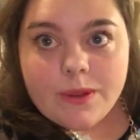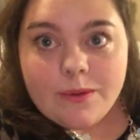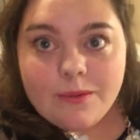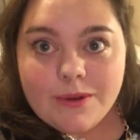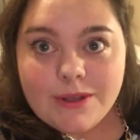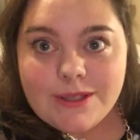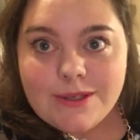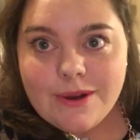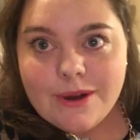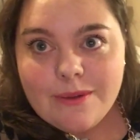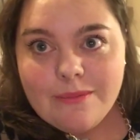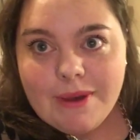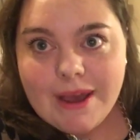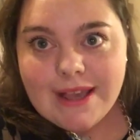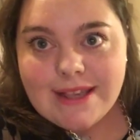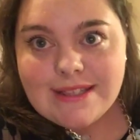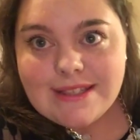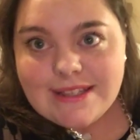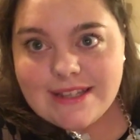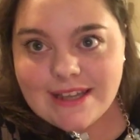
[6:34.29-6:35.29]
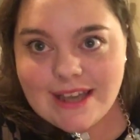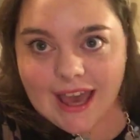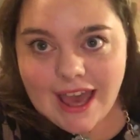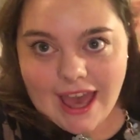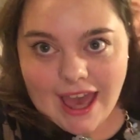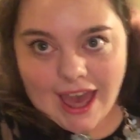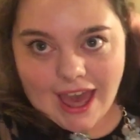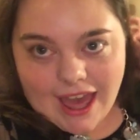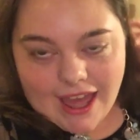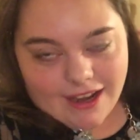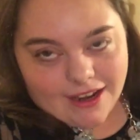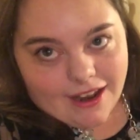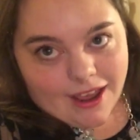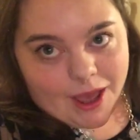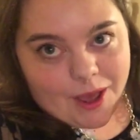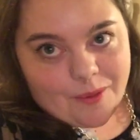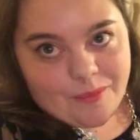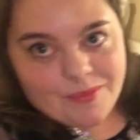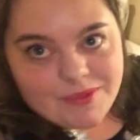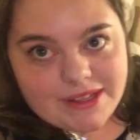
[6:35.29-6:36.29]
we'll do our best and
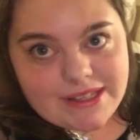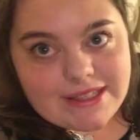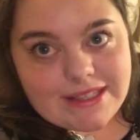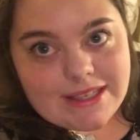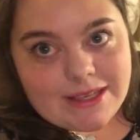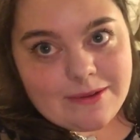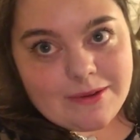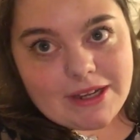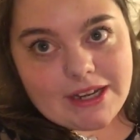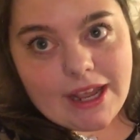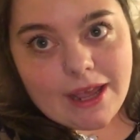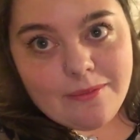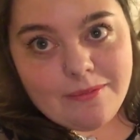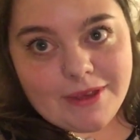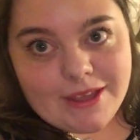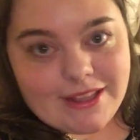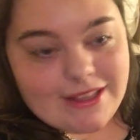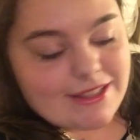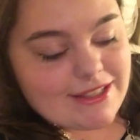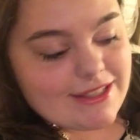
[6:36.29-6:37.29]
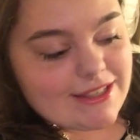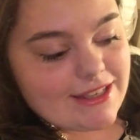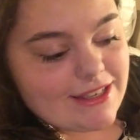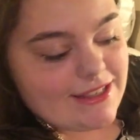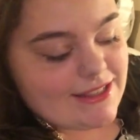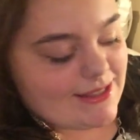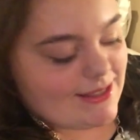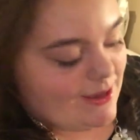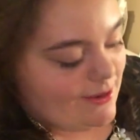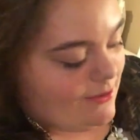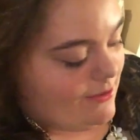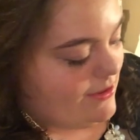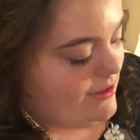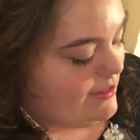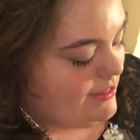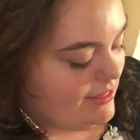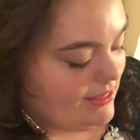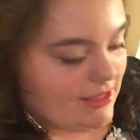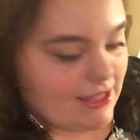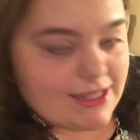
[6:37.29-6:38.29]
um, see what happens. So
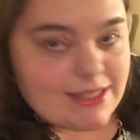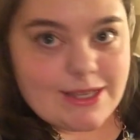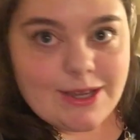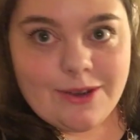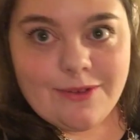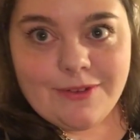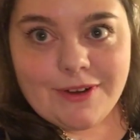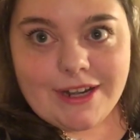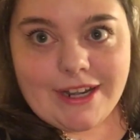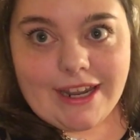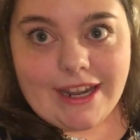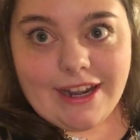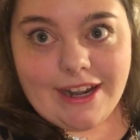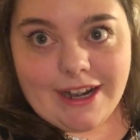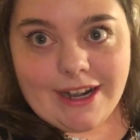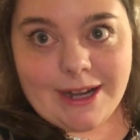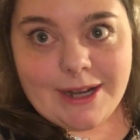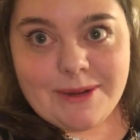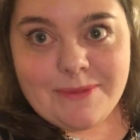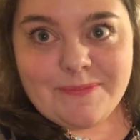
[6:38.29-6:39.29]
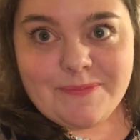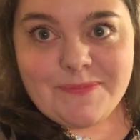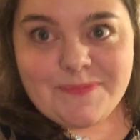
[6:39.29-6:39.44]
let's go for dinner.